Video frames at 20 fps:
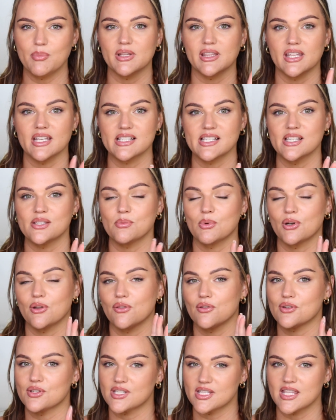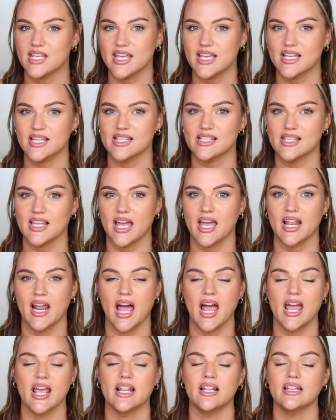but this is one of those things that
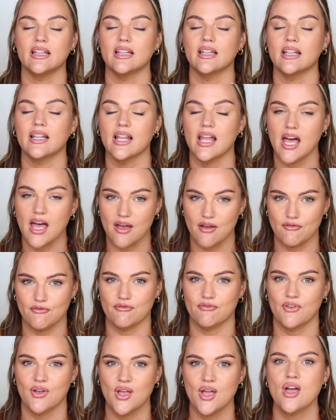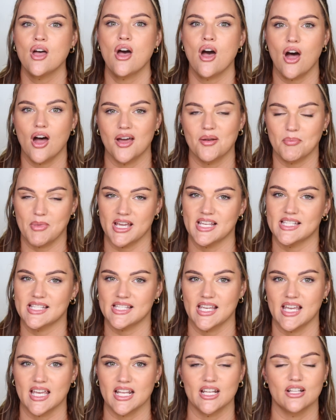I love on my
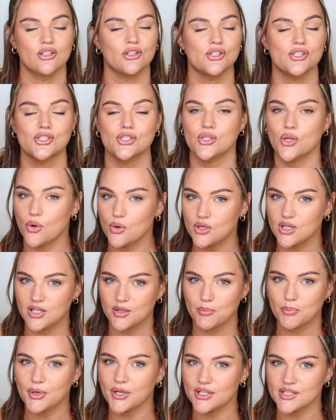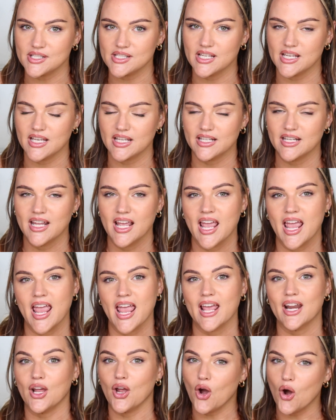skin. It looks so good in person,
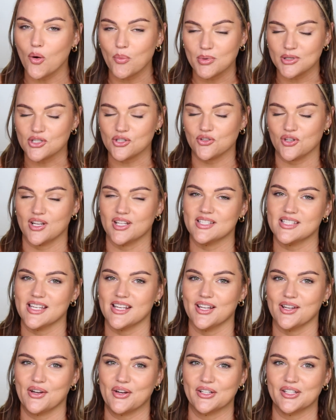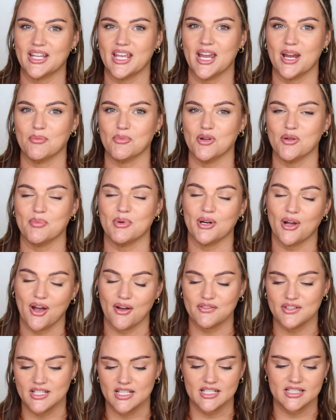and I hope it's translating on camera, but
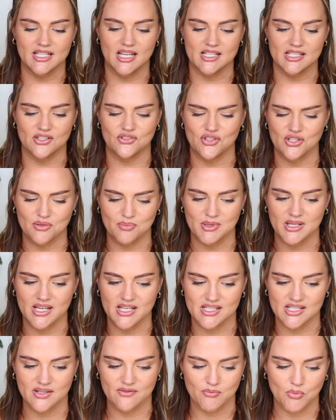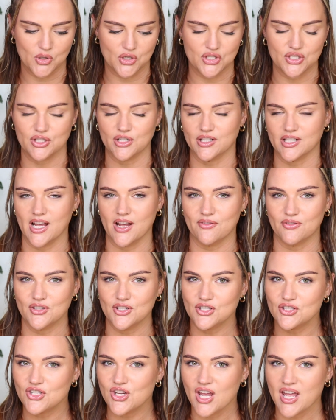often it doesn't just because of more sheer
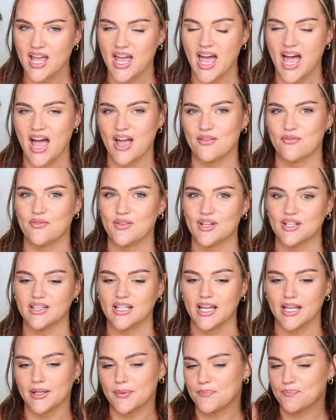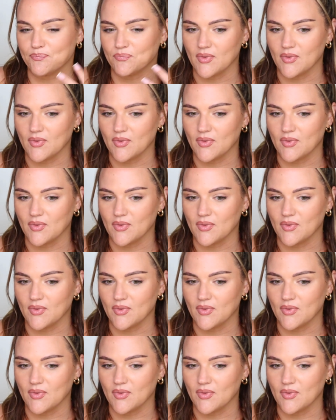coverage. I feel like